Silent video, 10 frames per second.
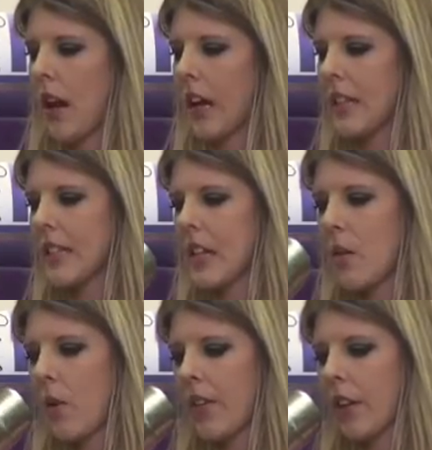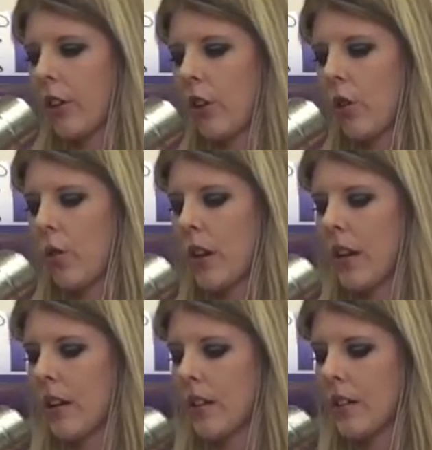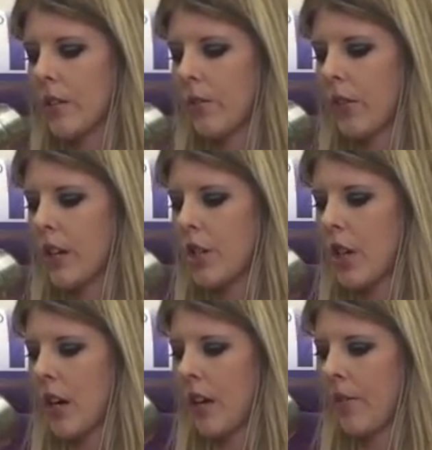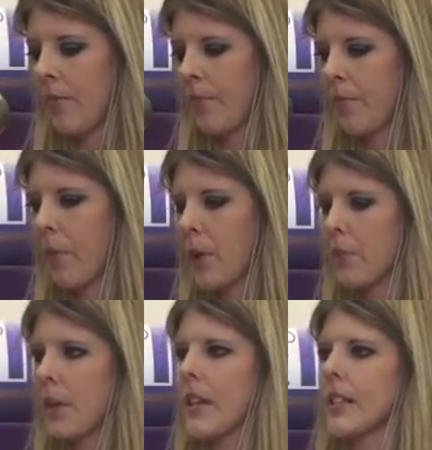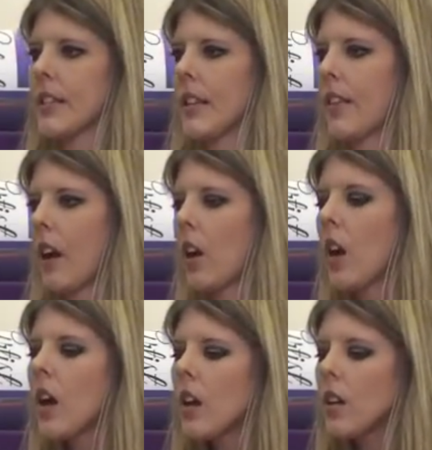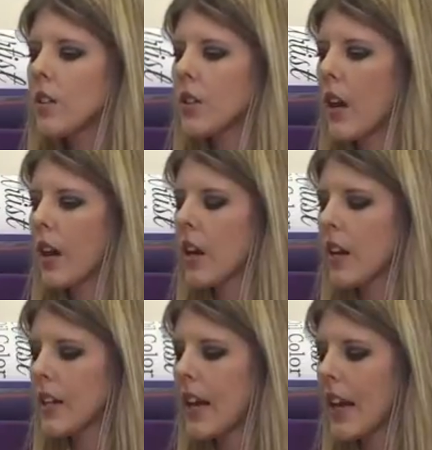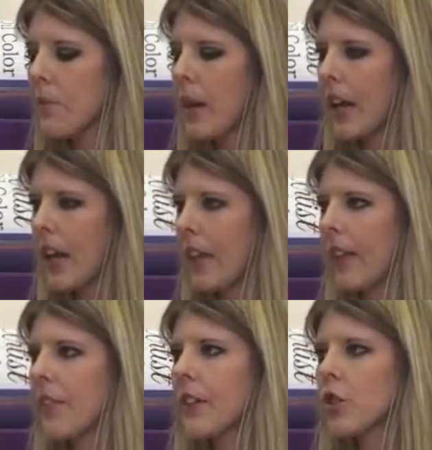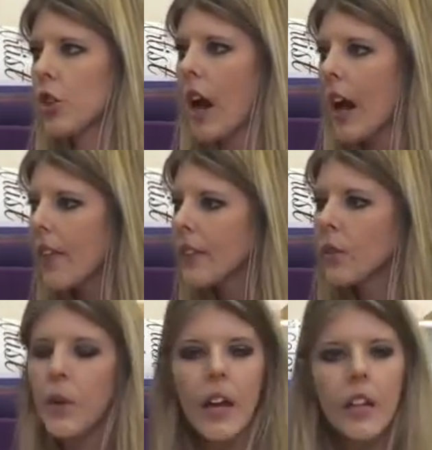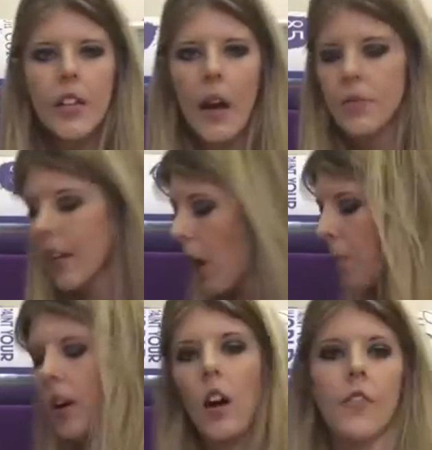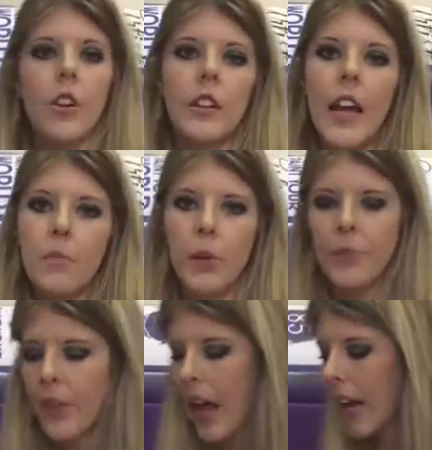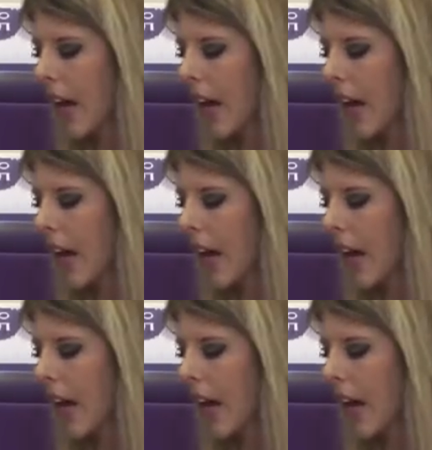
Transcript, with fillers: I can see where the glue is reaching both pieces in there. So now you're gonna take a minute and let this dry, and this would be a good time to go print off your label and